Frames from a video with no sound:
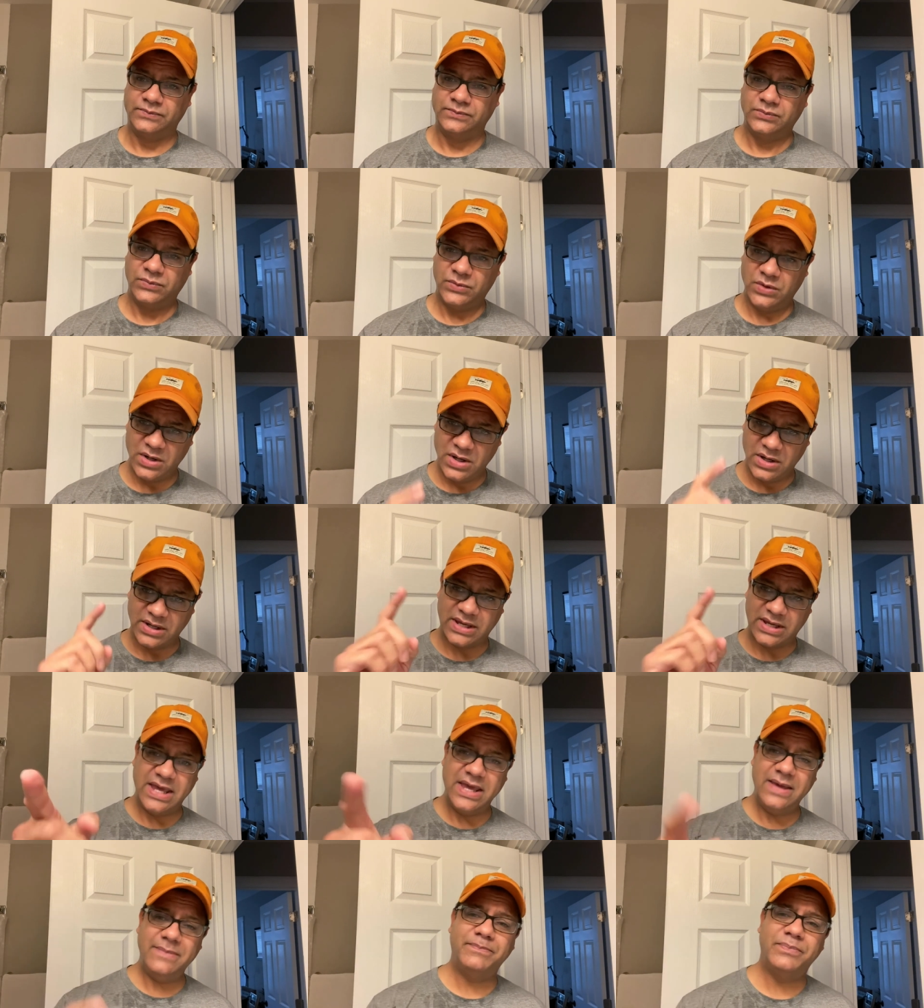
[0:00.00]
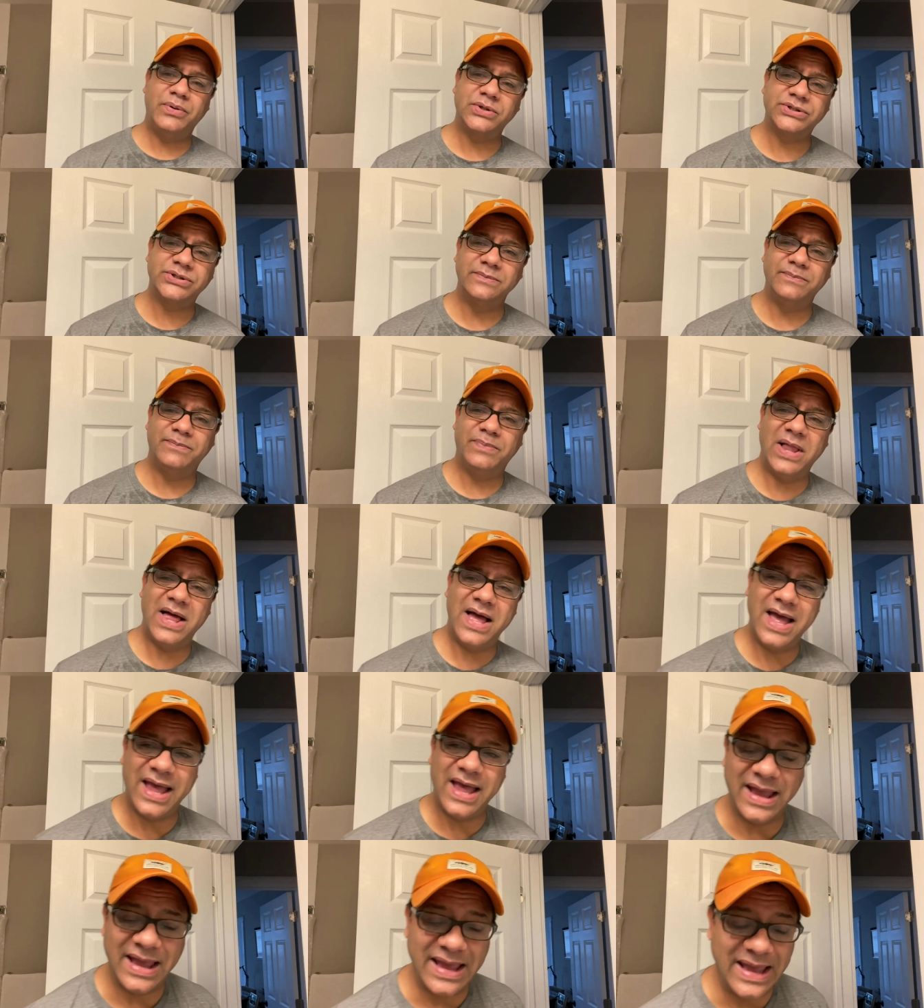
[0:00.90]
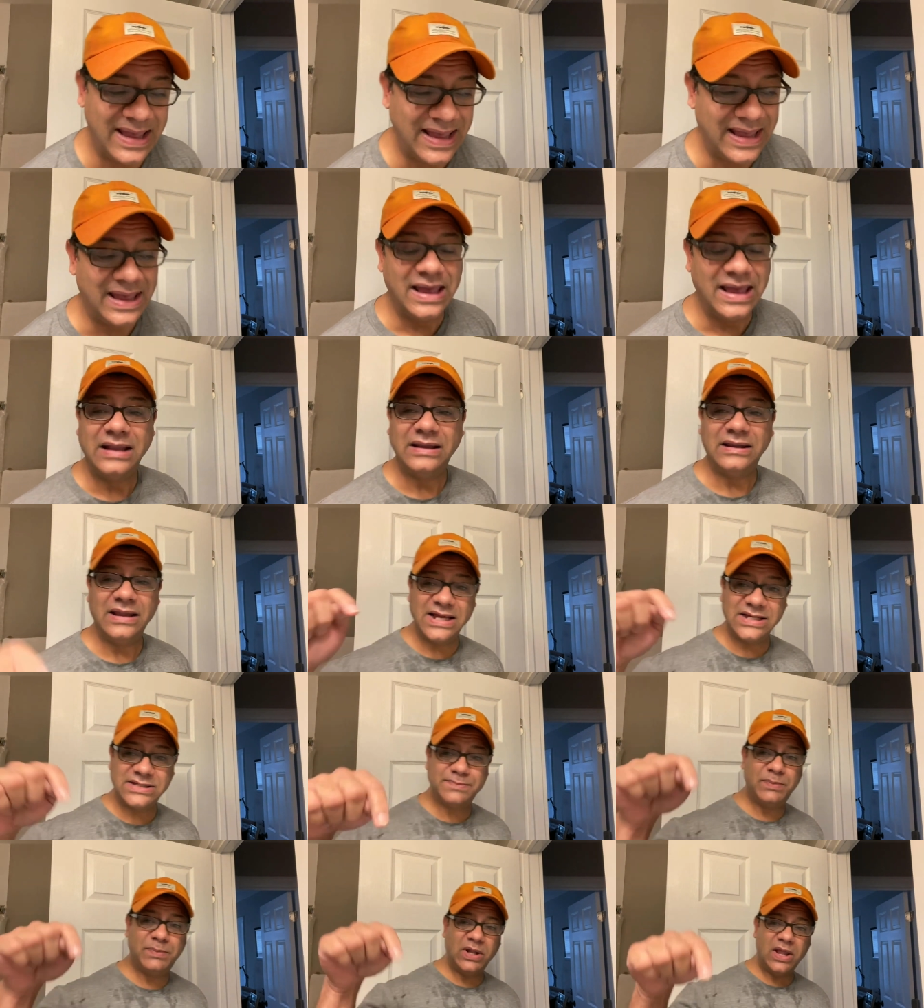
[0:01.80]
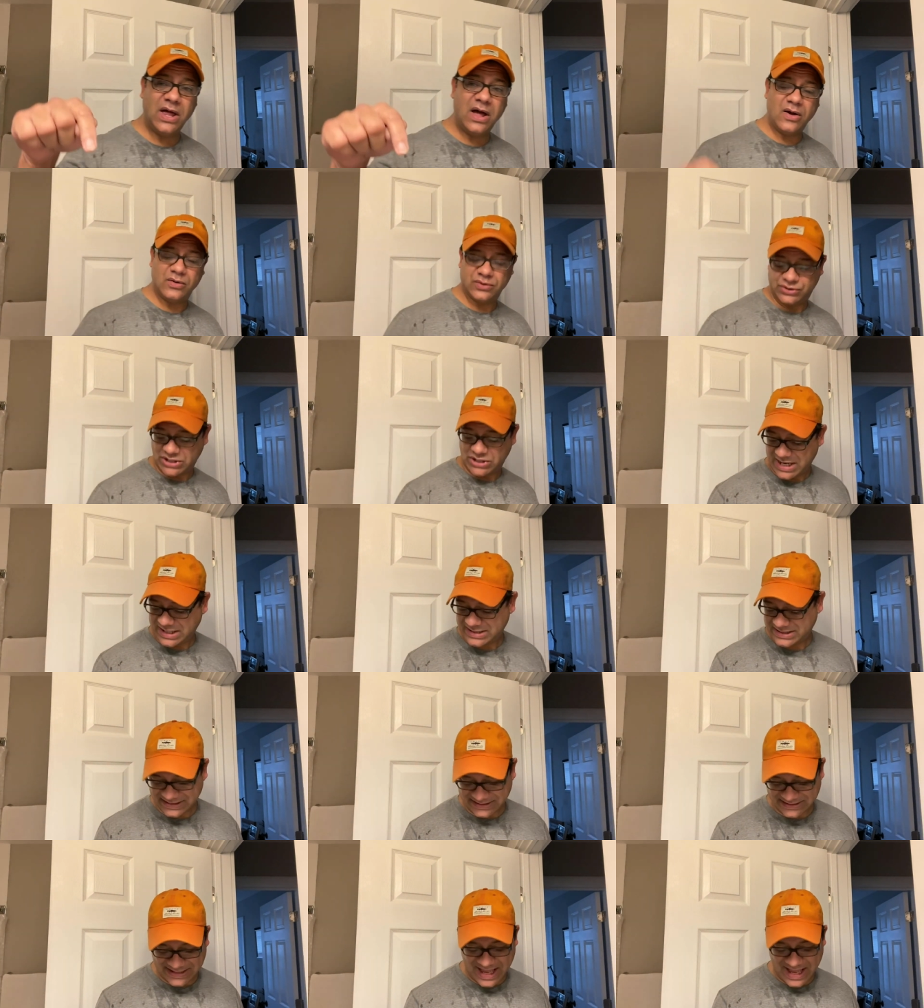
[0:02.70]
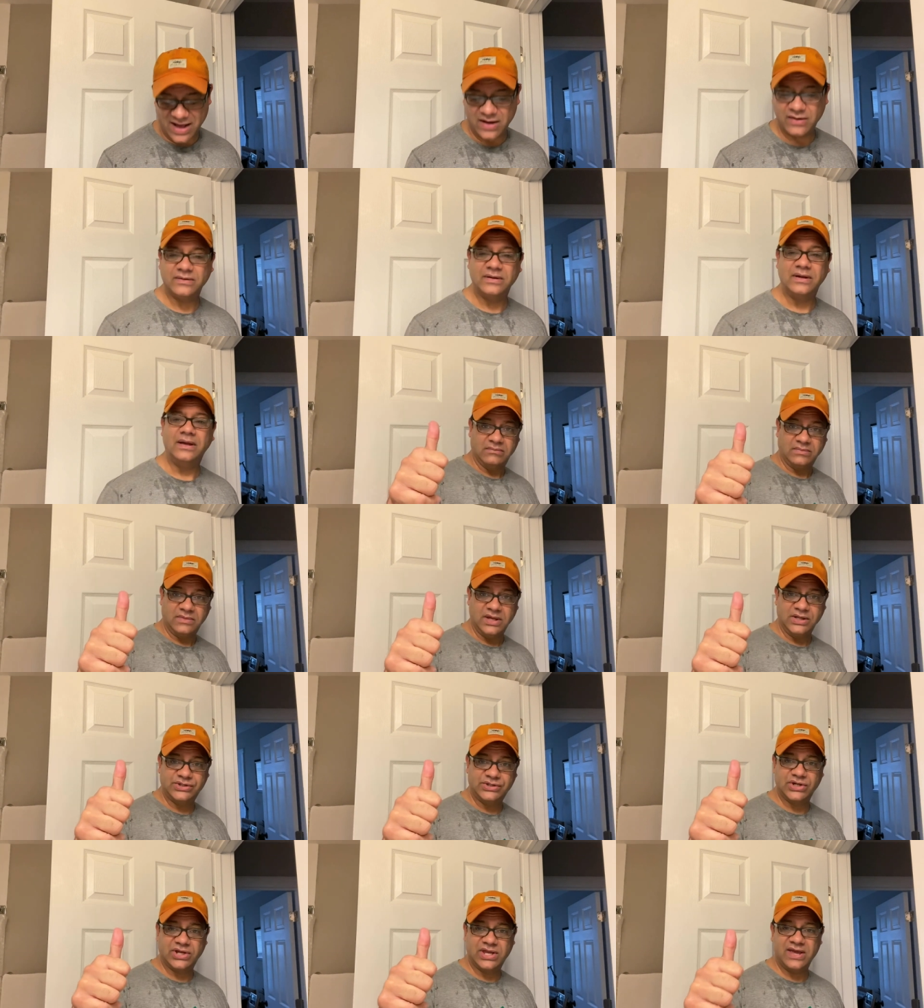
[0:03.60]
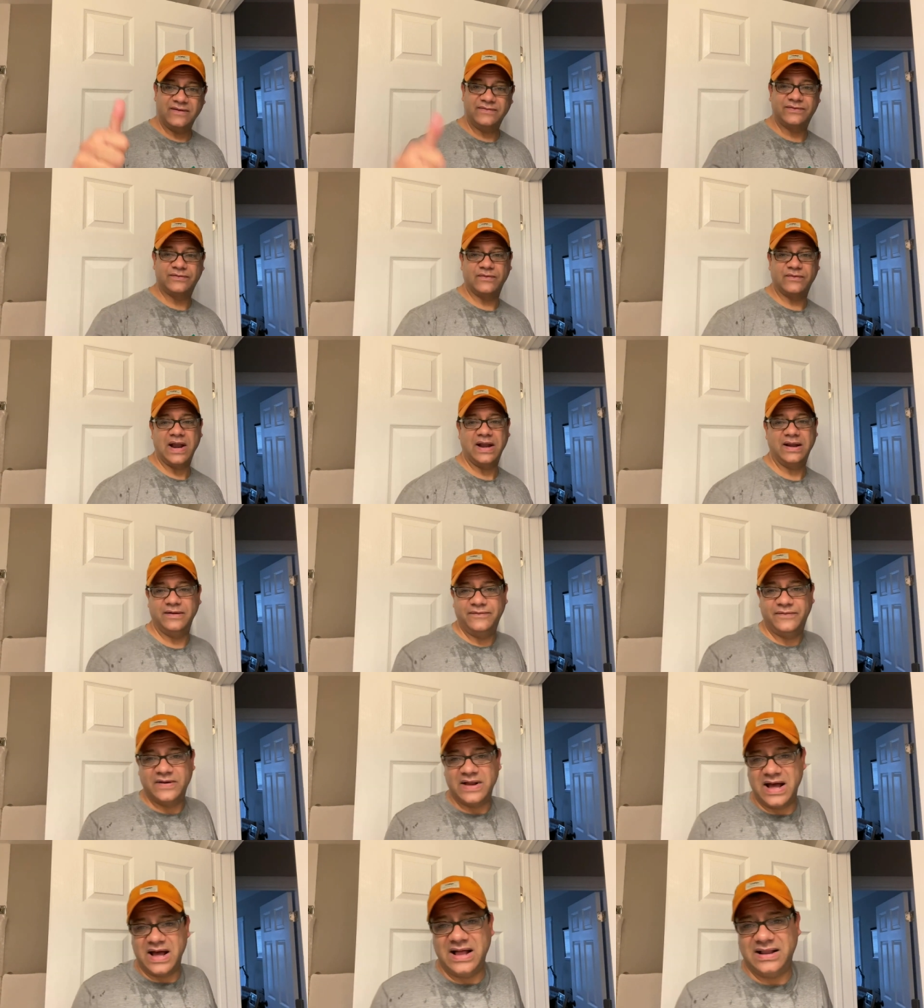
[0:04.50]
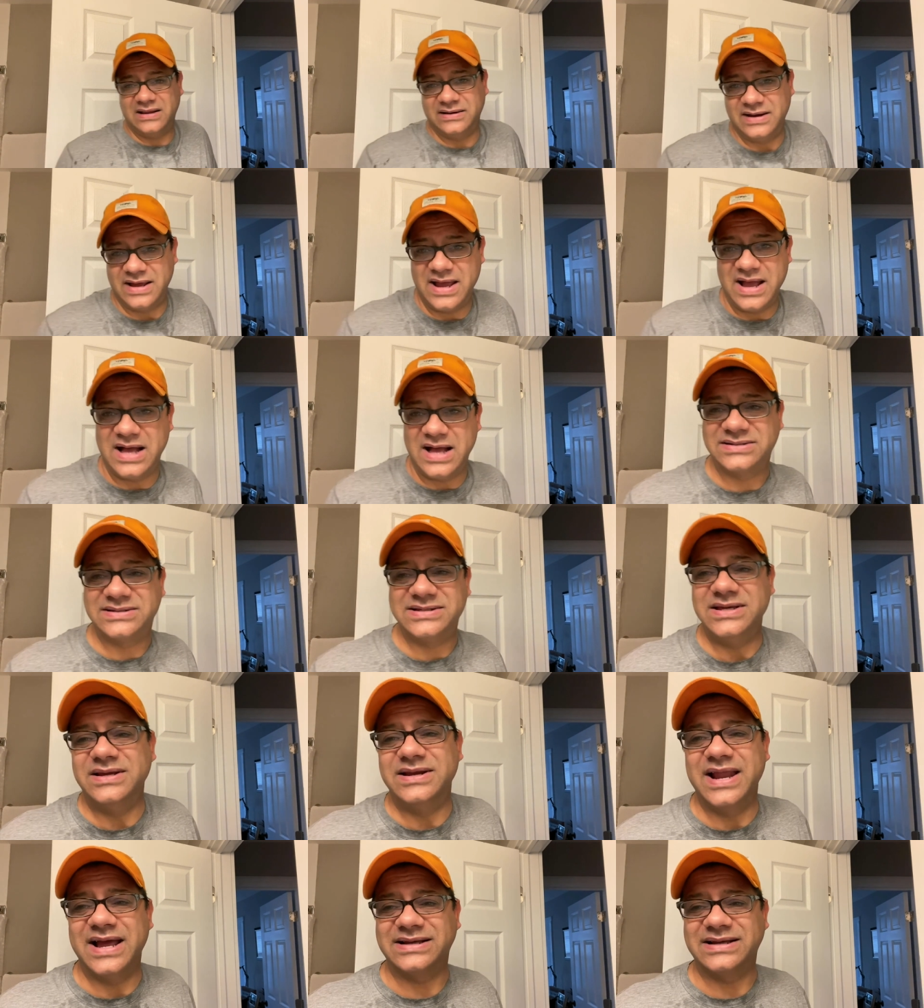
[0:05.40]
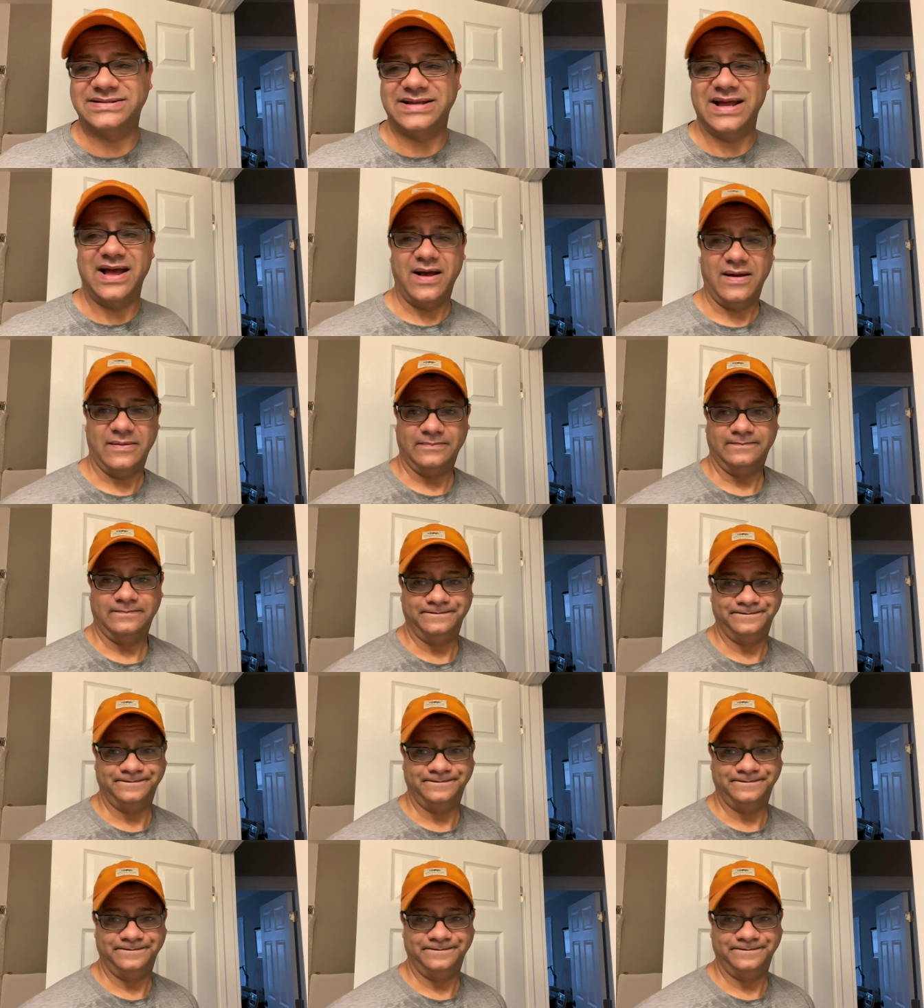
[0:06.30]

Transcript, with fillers: You're going to keep pushing play. Links below. Check this out. Get your gifts ready for the holiday. I'll see you next time.